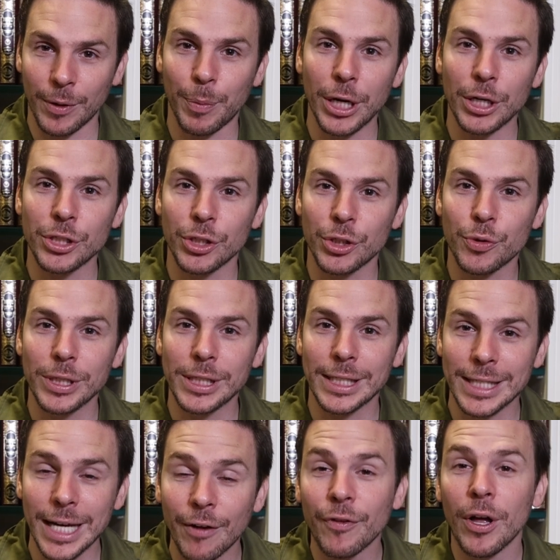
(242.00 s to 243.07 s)
and punished the trees
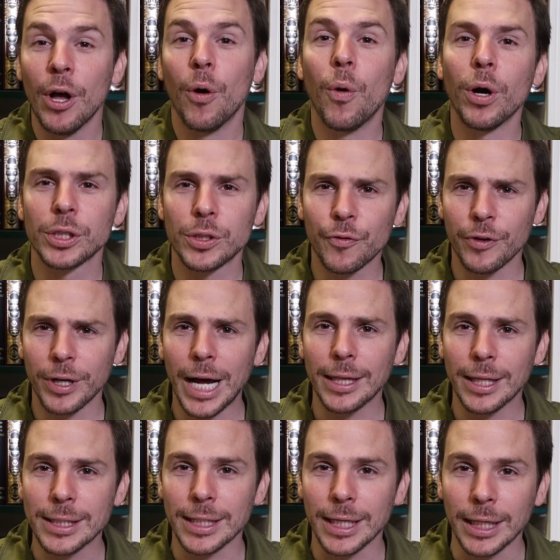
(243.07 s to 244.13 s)
itself also for not
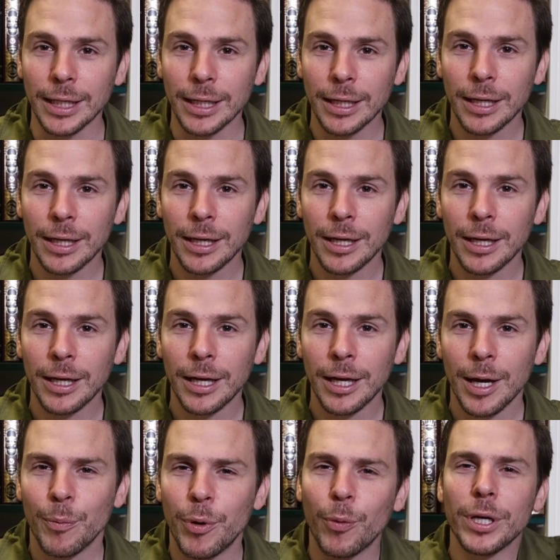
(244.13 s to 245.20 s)
listening.
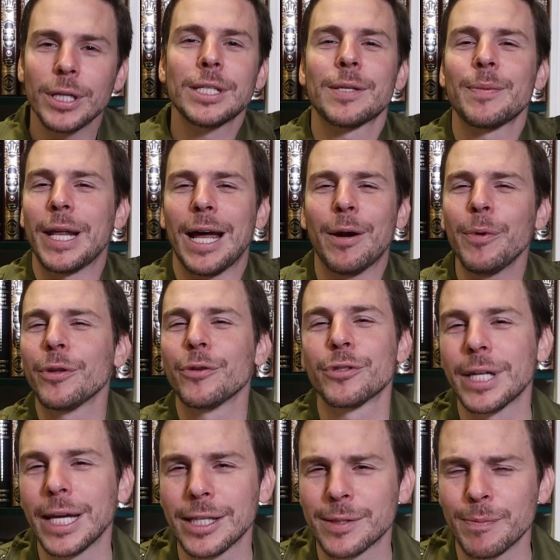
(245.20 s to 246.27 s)
But what does this mean? How do we
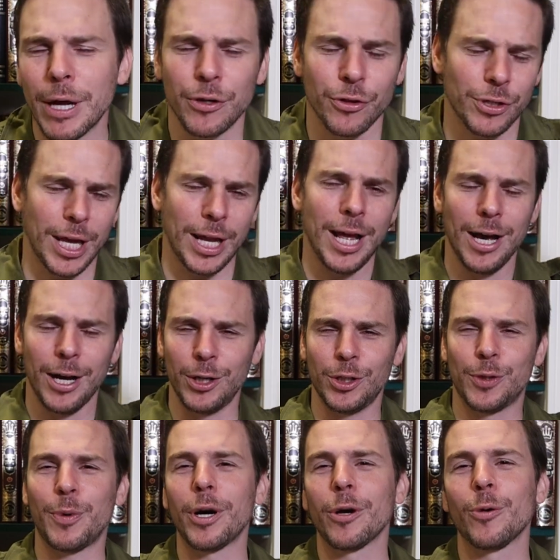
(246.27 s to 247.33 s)
understand this medrash that
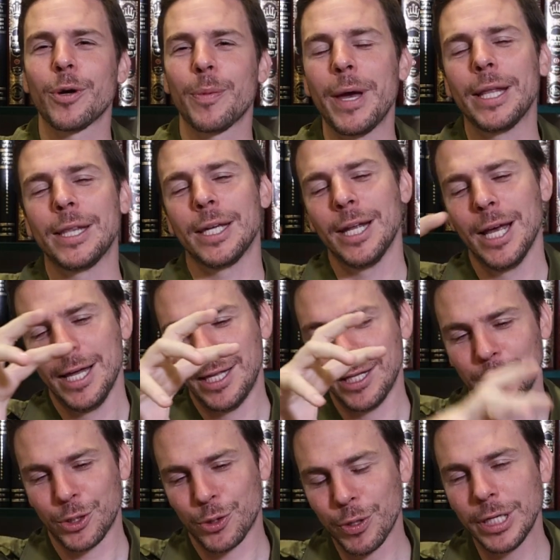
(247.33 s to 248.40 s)
HaKadosh Baruch Hu commanded that
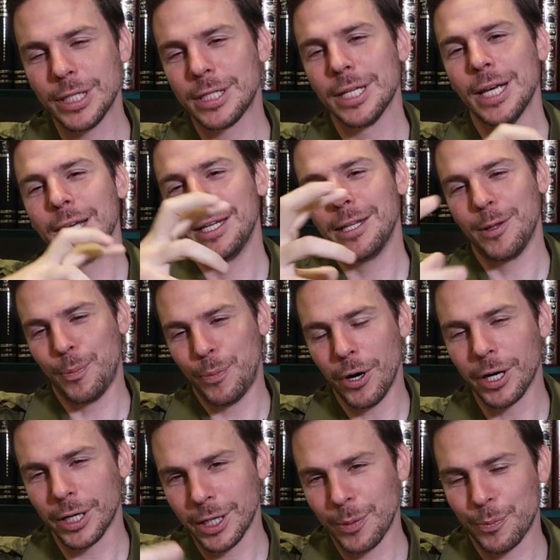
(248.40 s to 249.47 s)
the trees, the
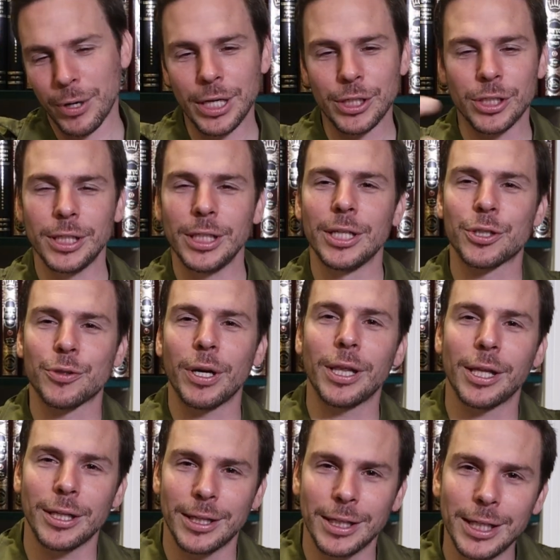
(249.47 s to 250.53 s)
bark and the branches need
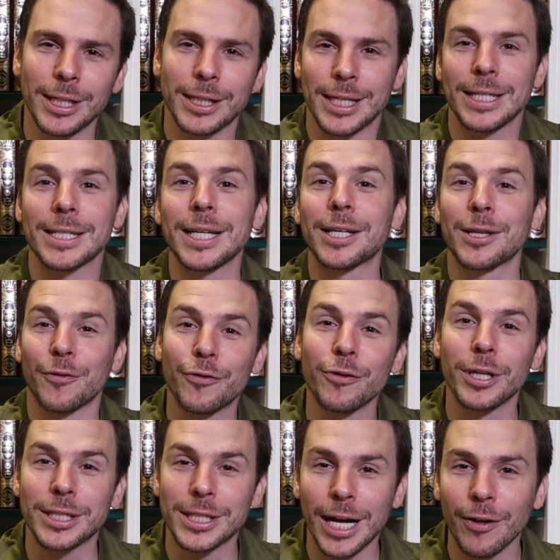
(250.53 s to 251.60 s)
to taste like the
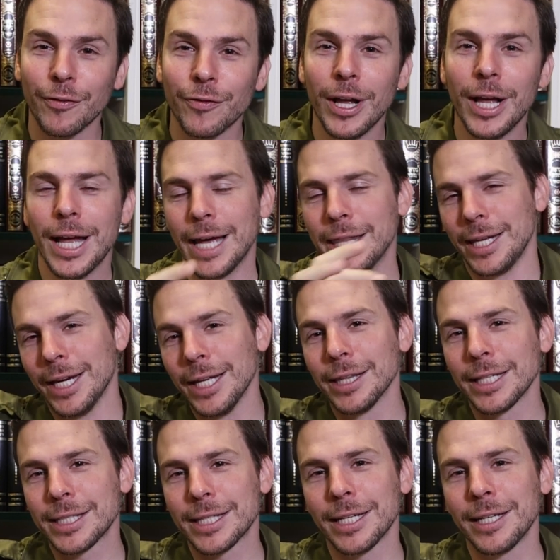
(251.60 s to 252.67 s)
fruit itself, and they didn't
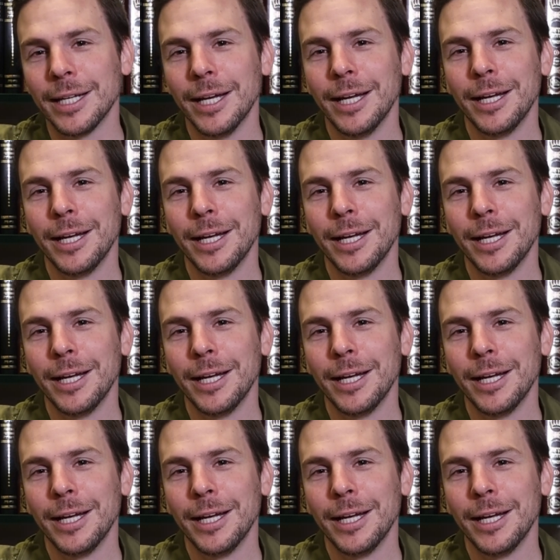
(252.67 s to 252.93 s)
listen?